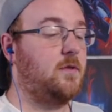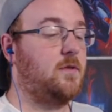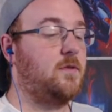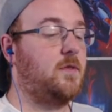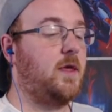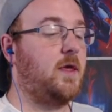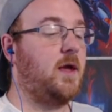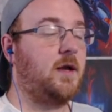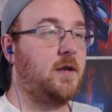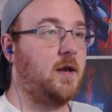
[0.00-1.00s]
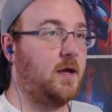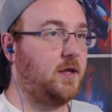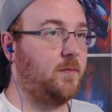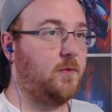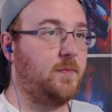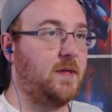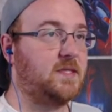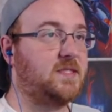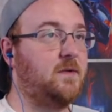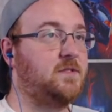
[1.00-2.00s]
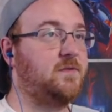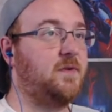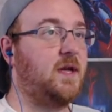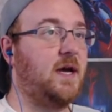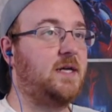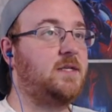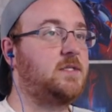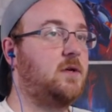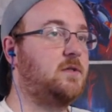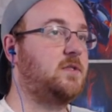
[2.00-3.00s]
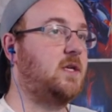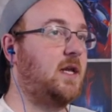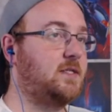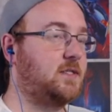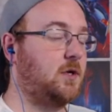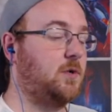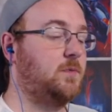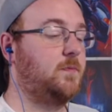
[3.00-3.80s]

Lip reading: They had an argument by the sounds of it. Hannah's gone to Glasgow